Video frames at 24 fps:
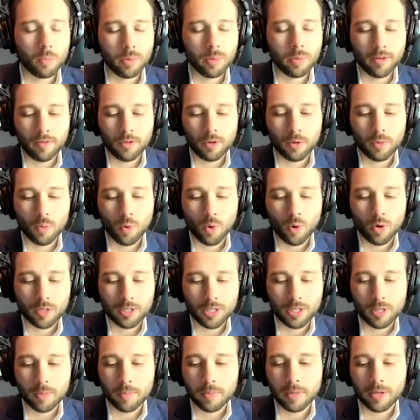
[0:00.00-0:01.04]
But if you're more
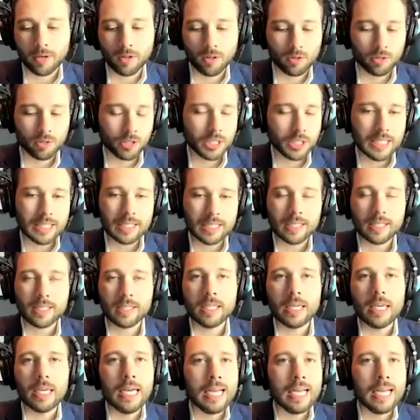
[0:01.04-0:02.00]
into the middle or seasoned,